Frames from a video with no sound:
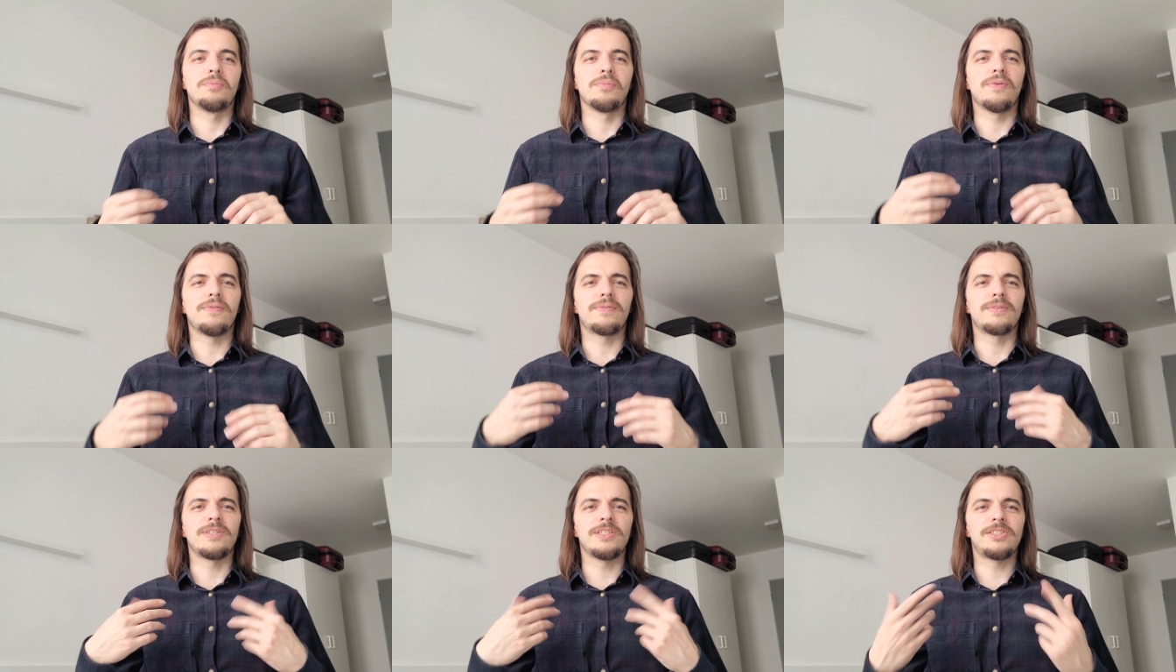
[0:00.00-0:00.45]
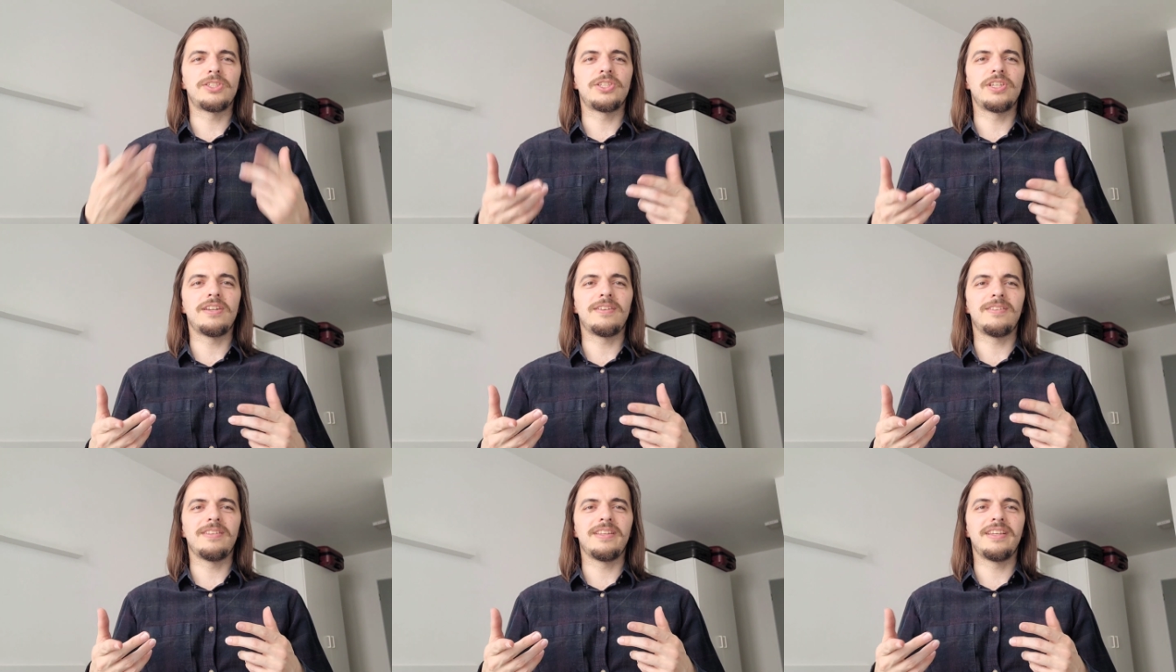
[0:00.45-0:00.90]
both for this
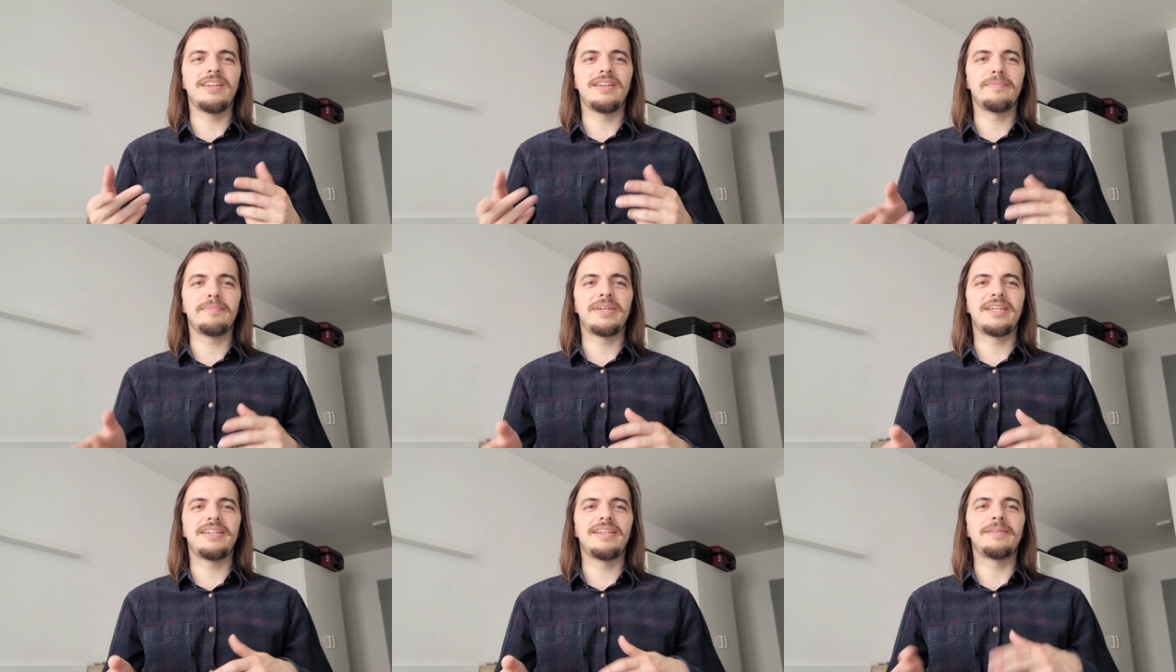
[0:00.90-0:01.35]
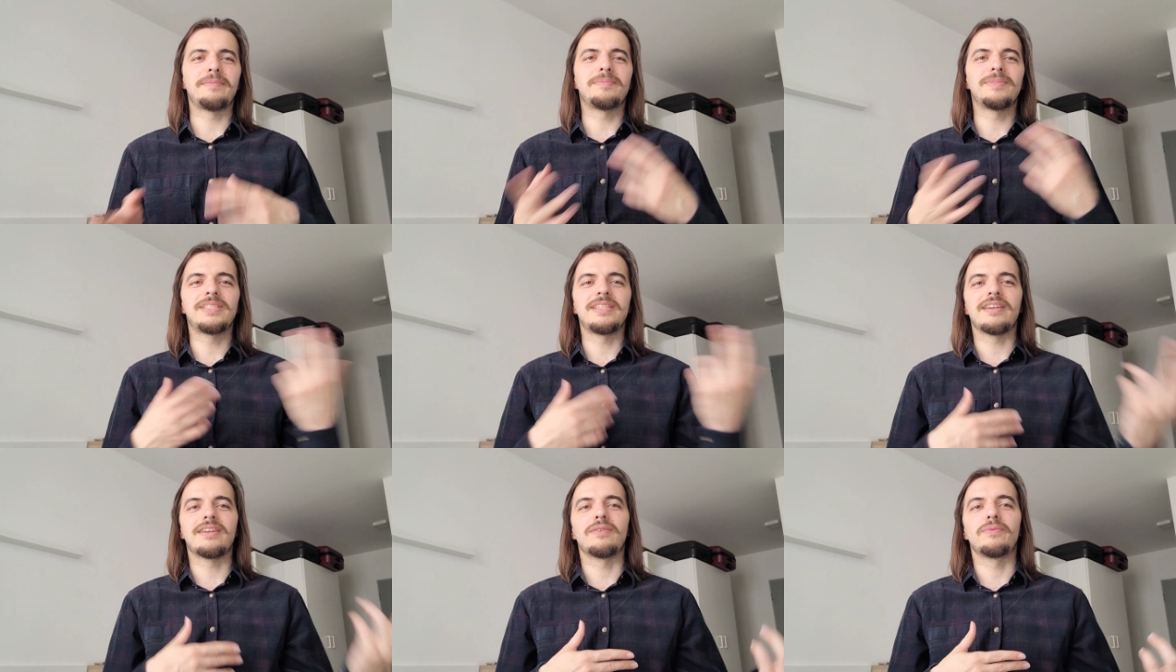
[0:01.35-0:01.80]
channel and my
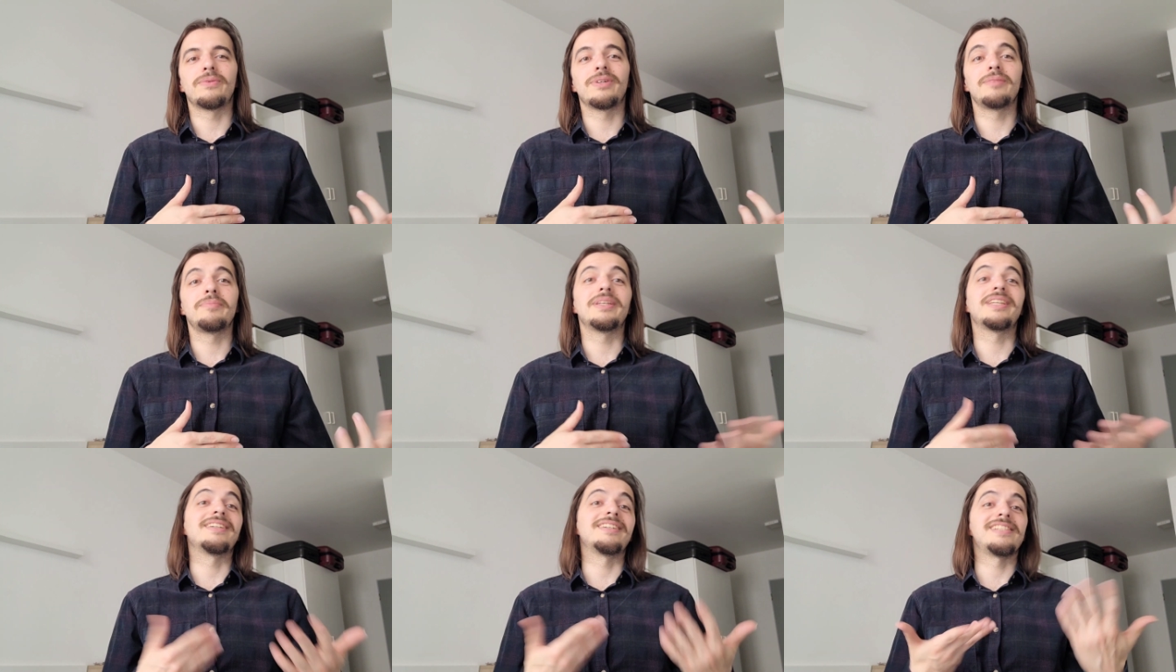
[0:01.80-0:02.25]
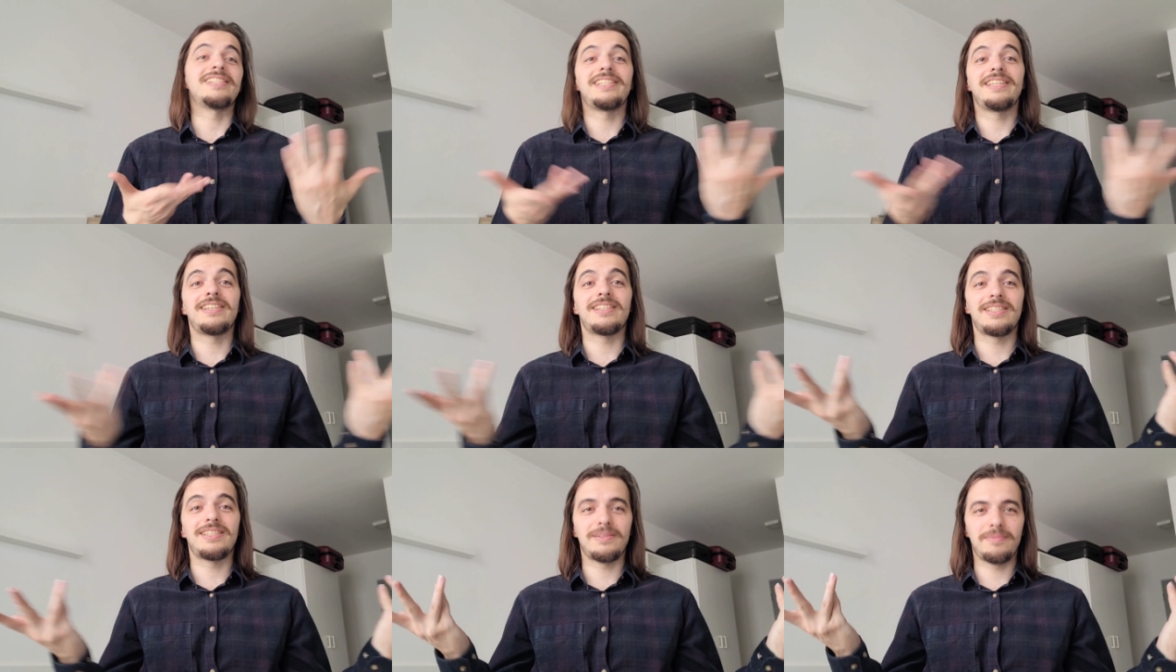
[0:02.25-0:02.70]
second one, because
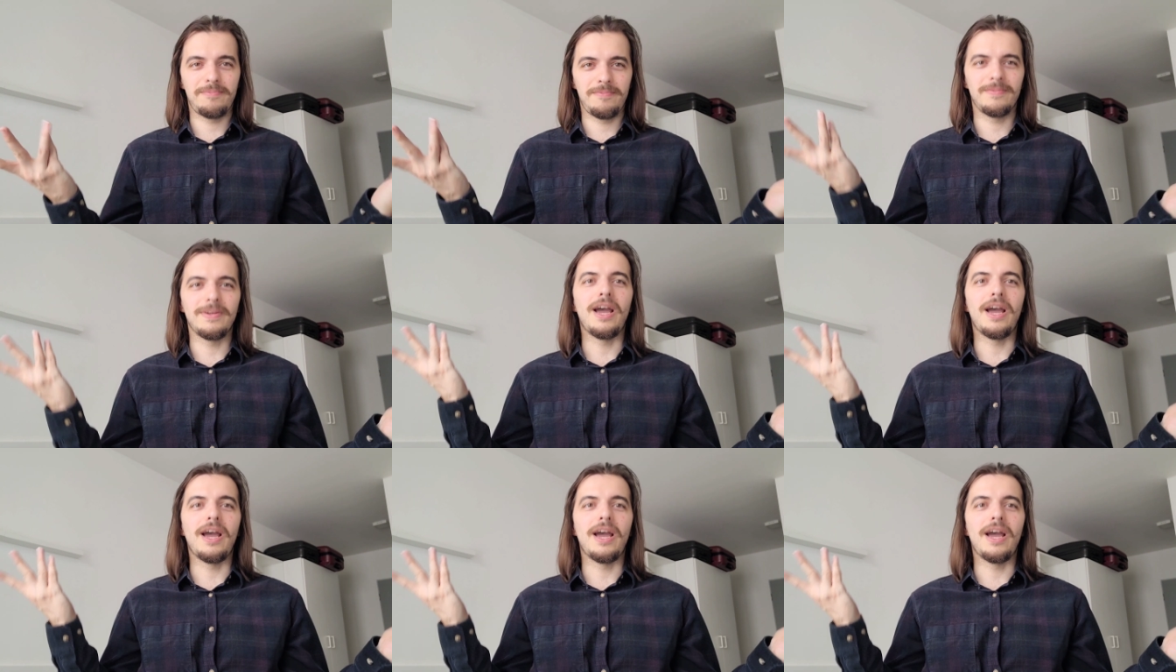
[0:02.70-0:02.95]
yes,